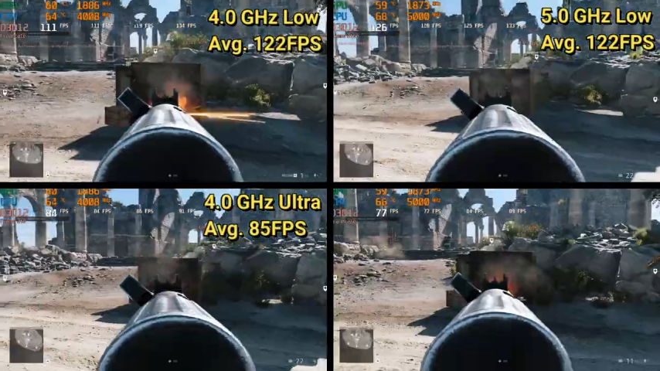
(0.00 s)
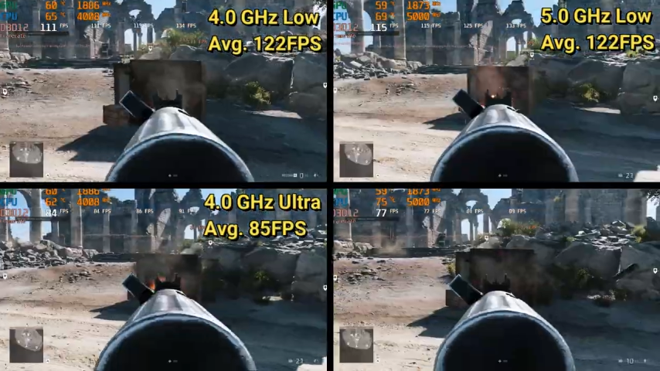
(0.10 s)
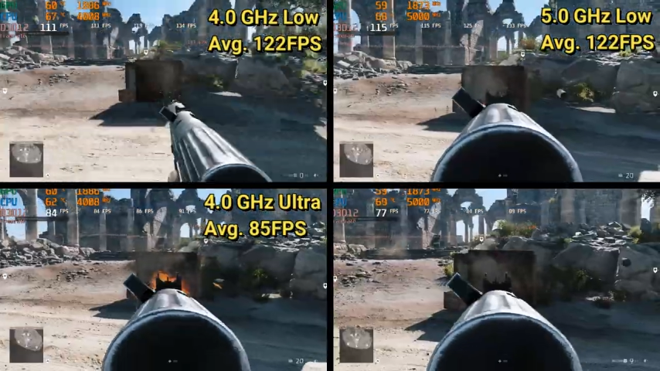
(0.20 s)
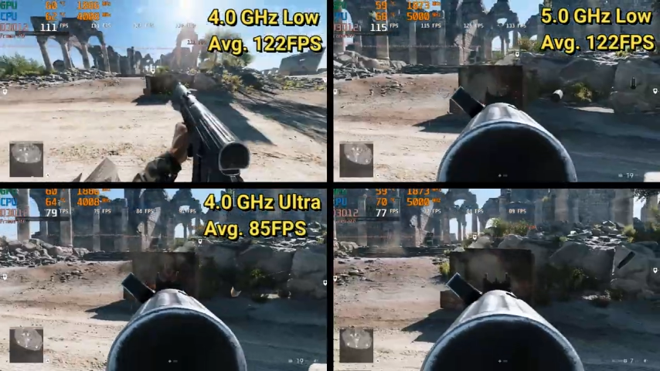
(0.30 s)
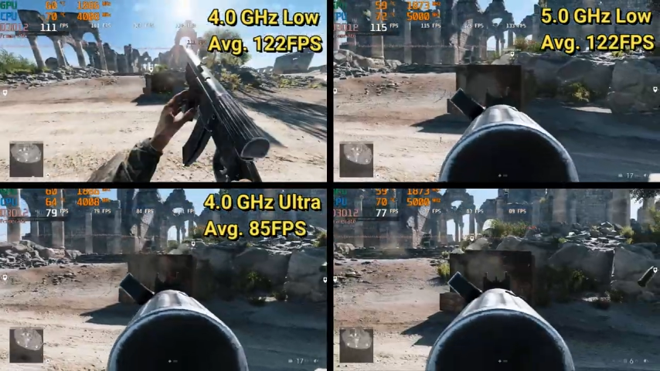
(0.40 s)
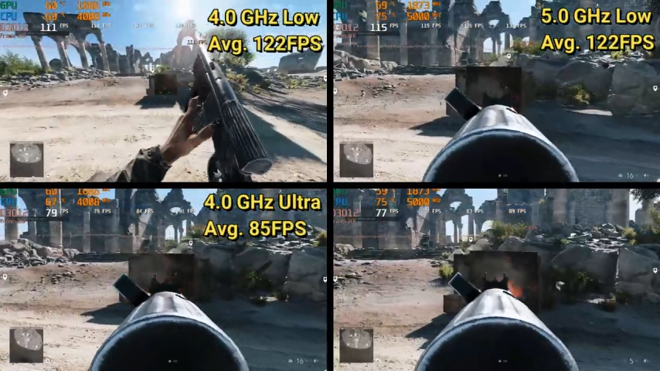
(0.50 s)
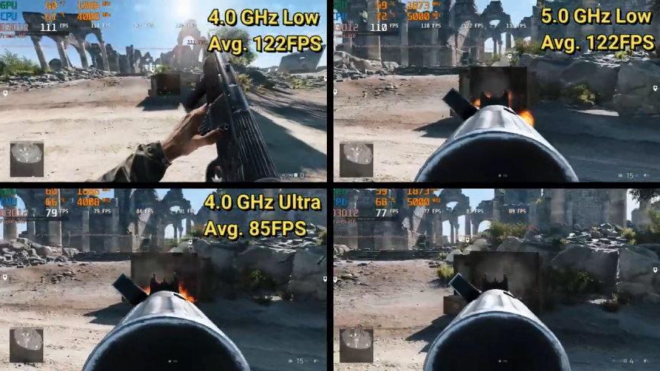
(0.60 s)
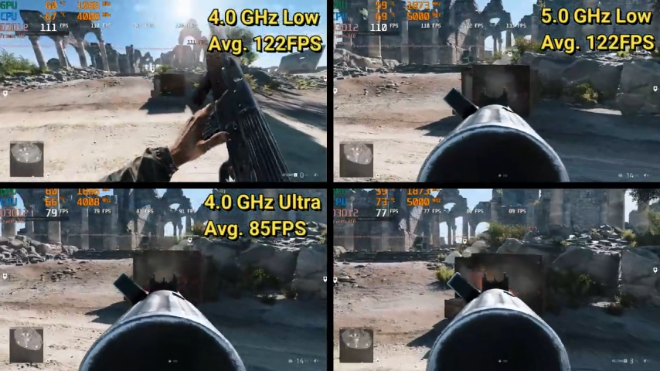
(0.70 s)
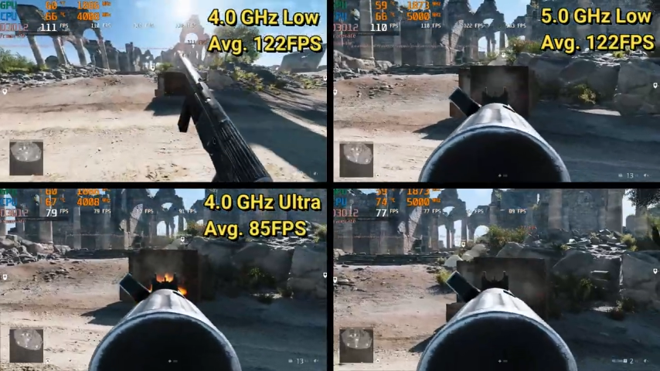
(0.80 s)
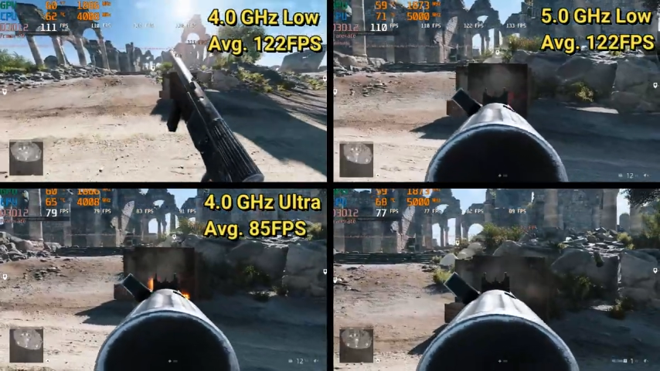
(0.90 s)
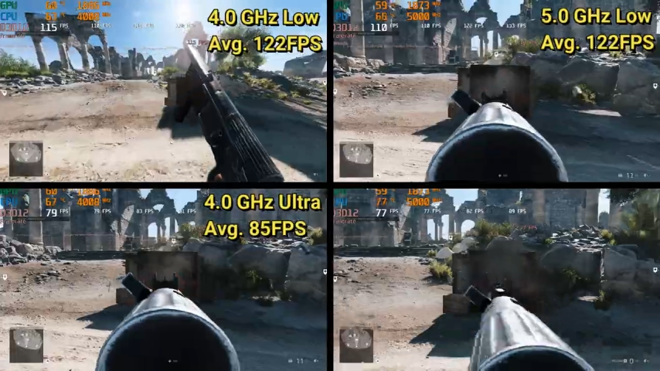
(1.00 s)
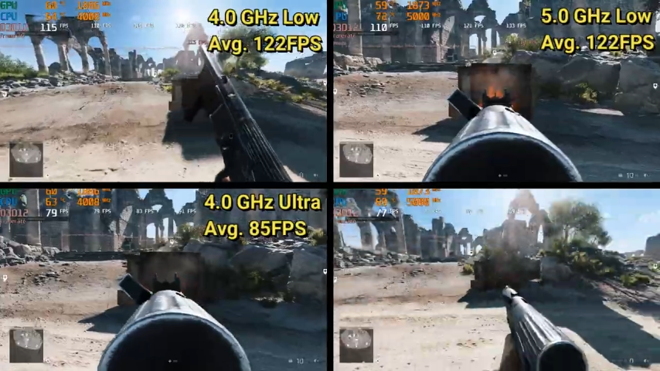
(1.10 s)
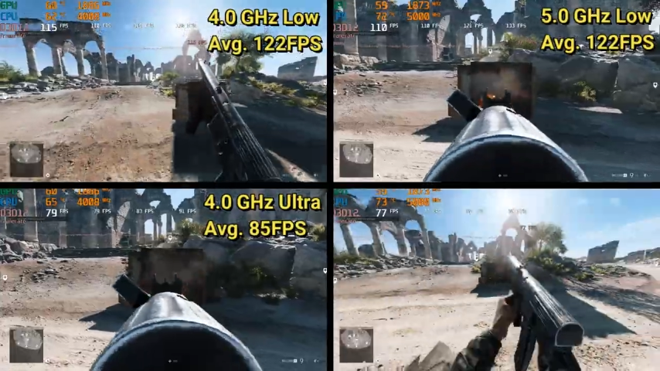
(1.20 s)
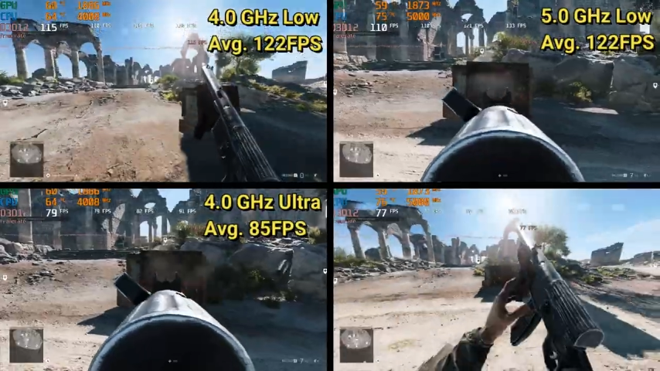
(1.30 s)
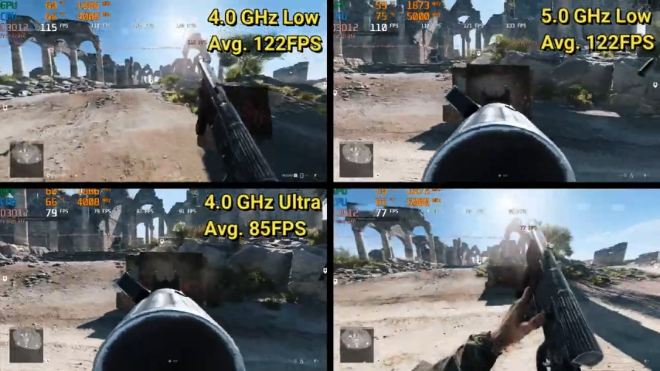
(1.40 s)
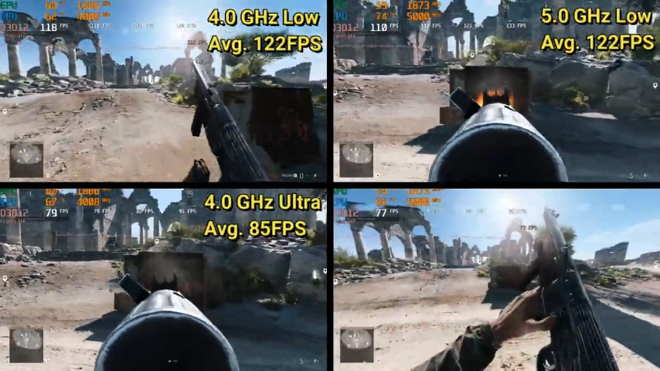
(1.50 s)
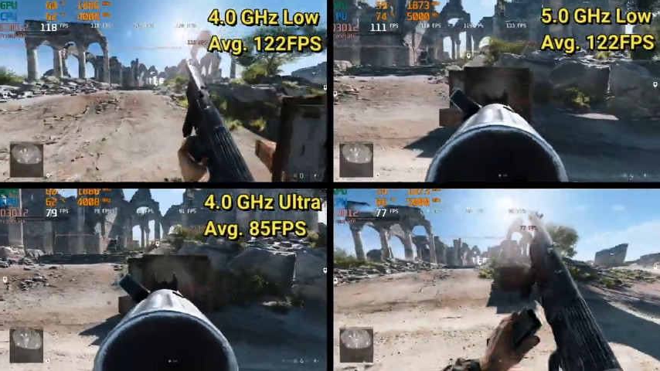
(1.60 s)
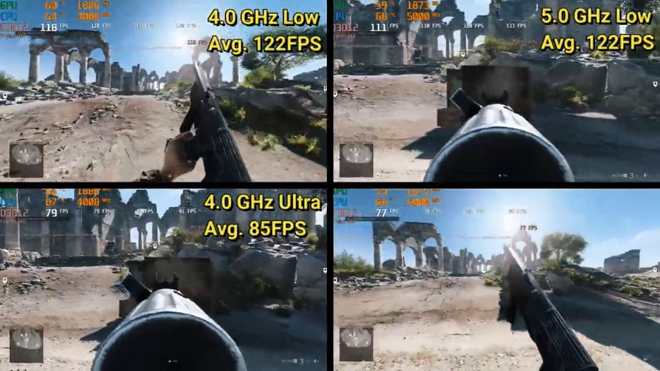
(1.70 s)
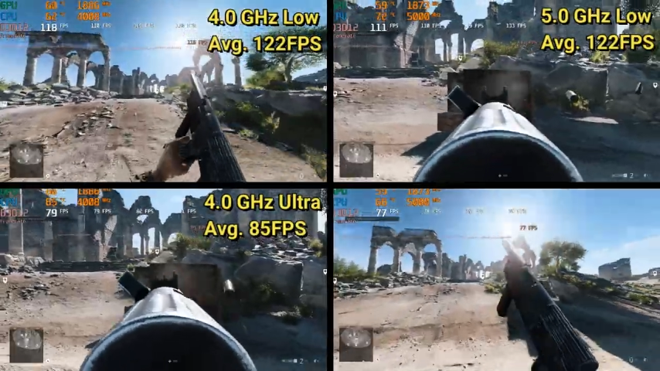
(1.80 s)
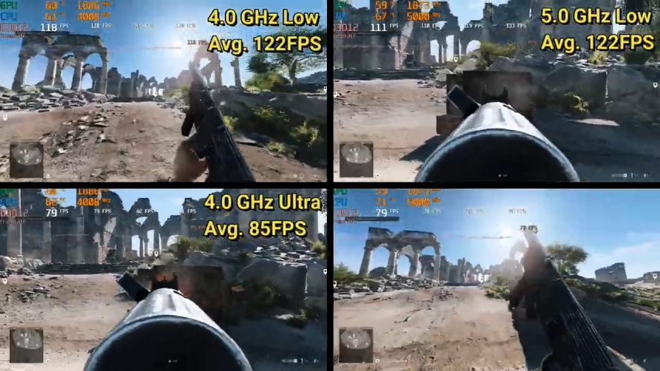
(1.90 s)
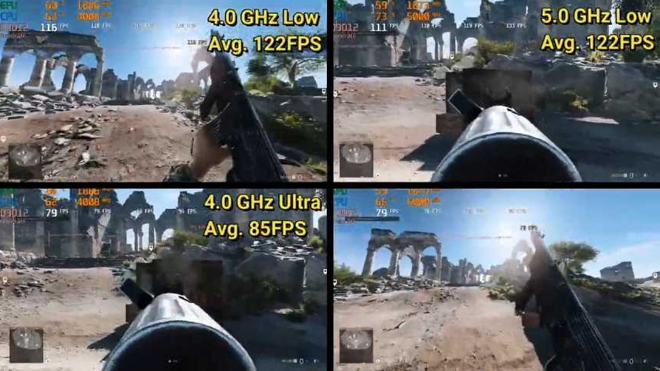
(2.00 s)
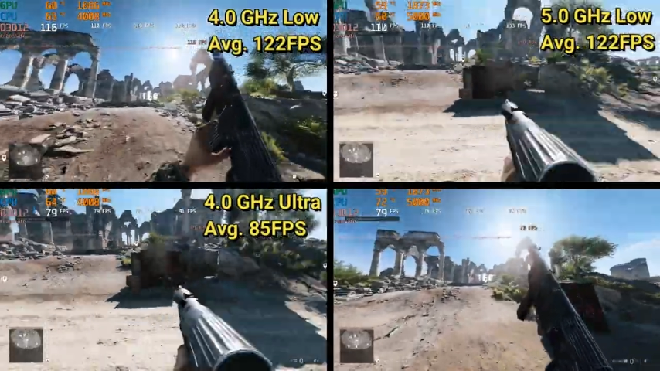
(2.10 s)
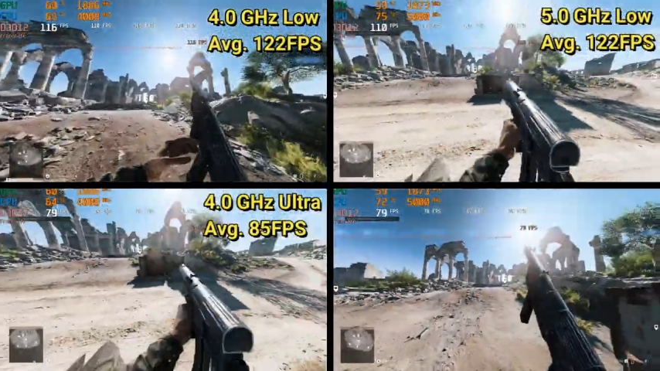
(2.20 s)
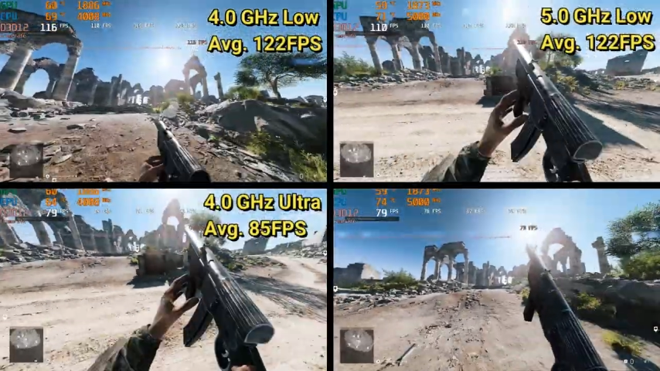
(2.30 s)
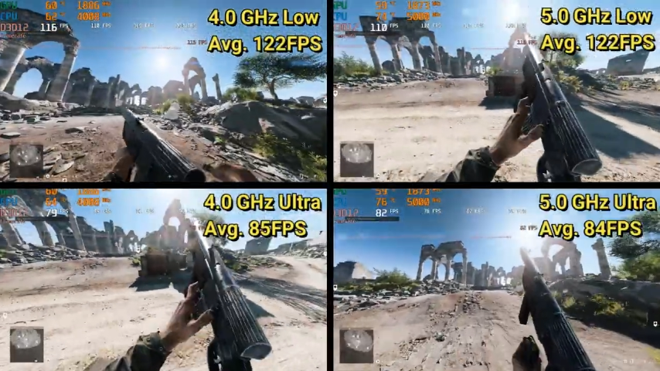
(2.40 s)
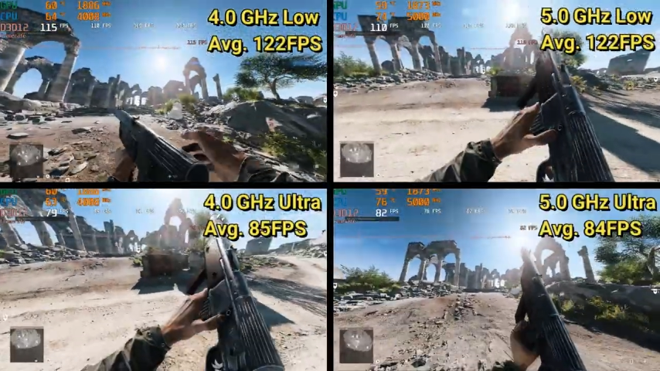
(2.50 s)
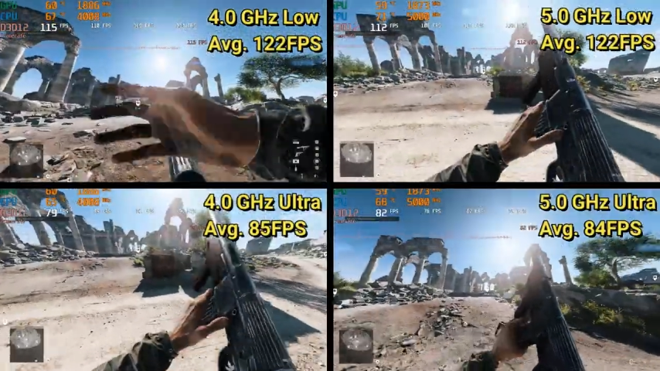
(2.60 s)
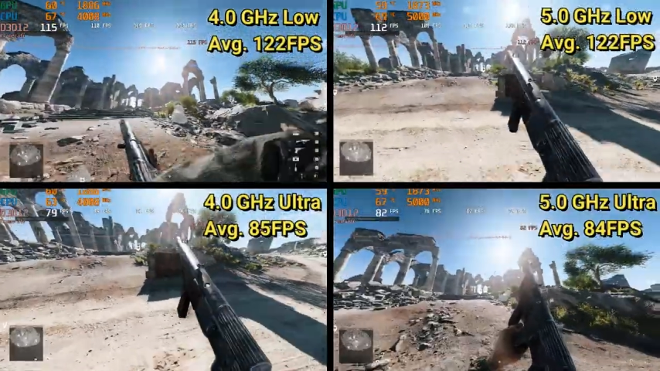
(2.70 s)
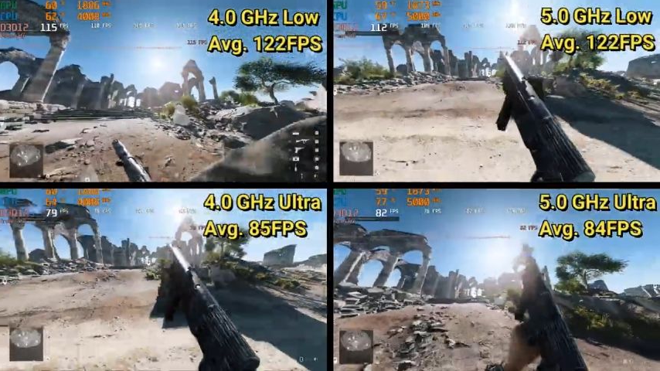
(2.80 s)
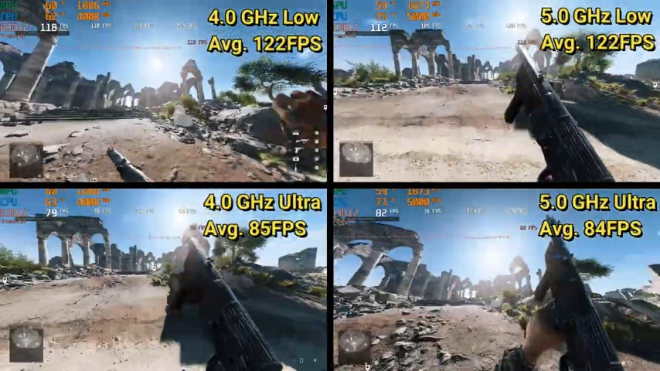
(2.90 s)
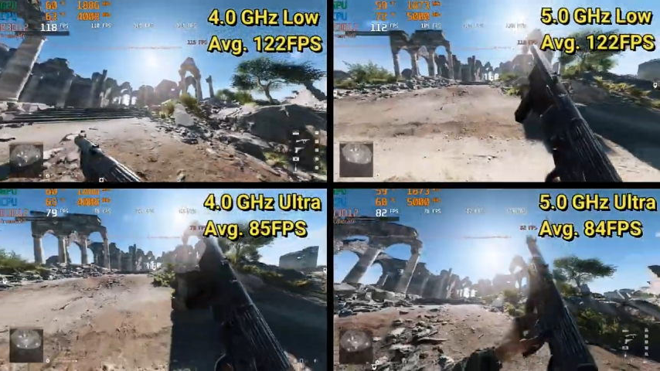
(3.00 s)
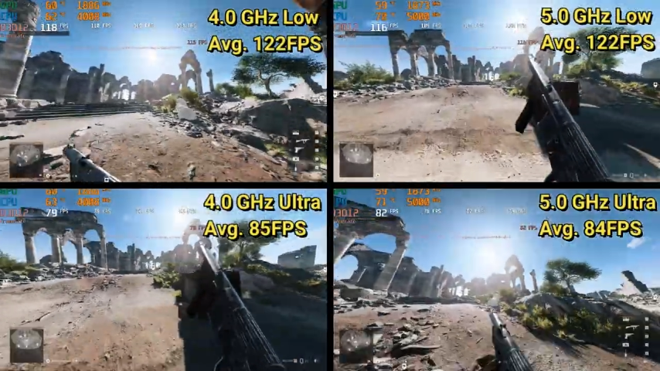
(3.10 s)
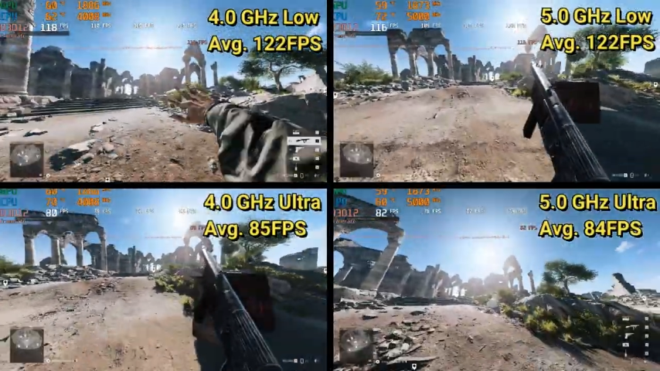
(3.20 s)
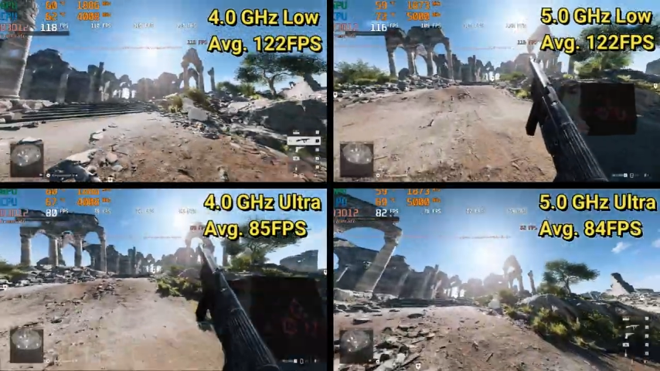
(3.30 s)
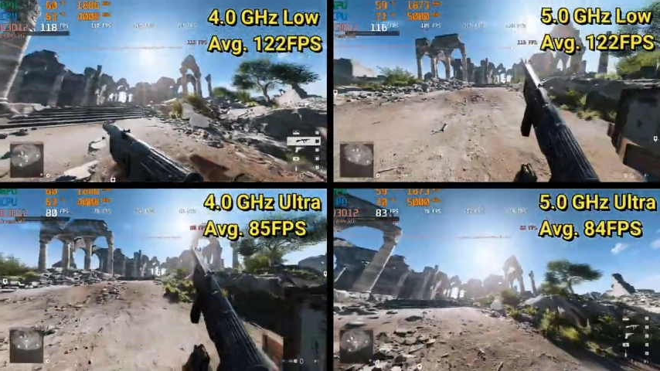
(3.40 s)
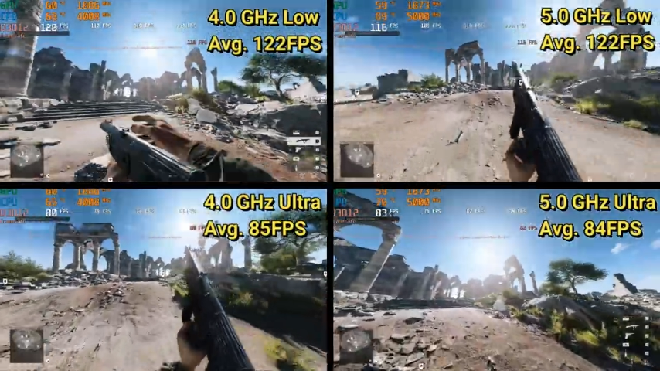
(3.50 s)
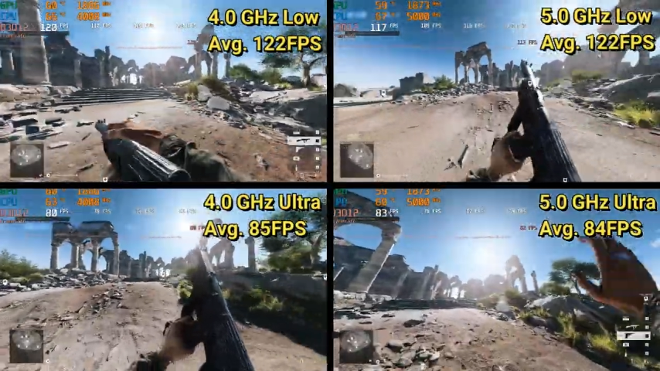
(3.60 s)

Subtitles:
[unreadable: no face in view]